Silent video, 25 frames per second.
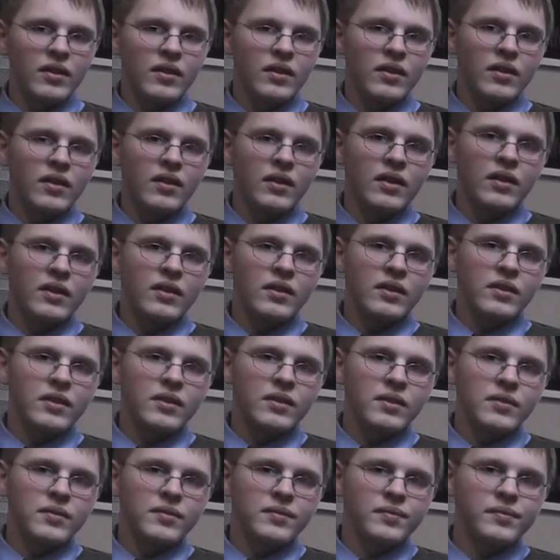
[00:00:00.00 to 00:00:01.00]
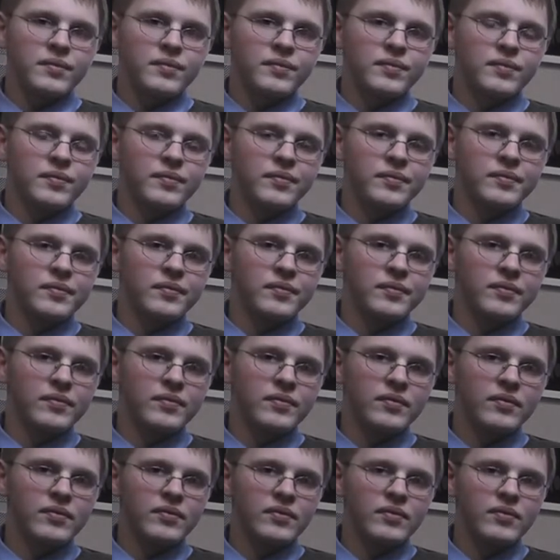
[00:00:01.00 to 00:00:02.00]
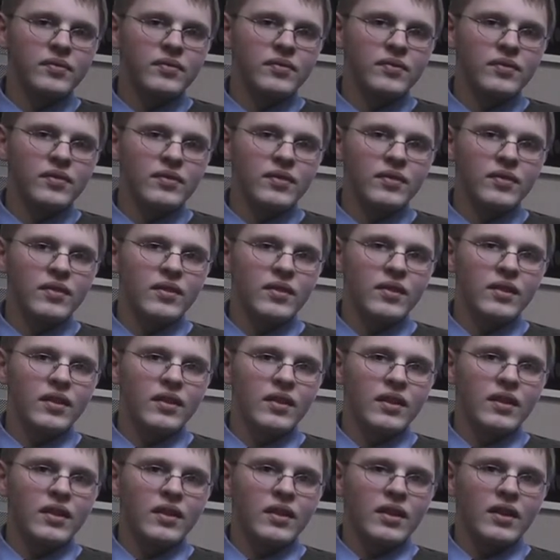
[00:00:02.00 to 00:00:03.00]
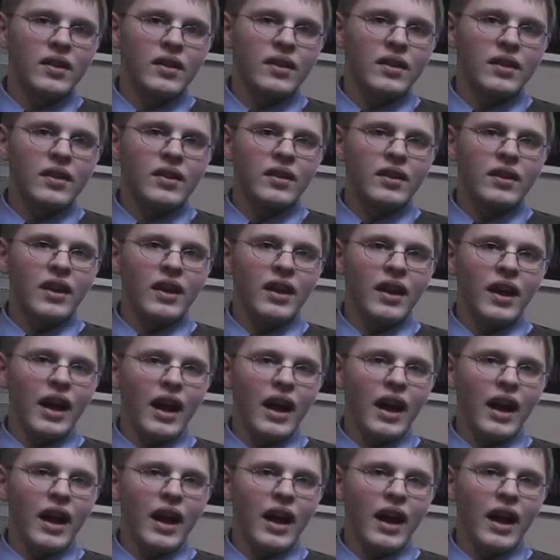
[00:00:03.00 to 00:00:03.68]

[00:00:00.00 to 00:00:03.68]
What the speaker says: (silent)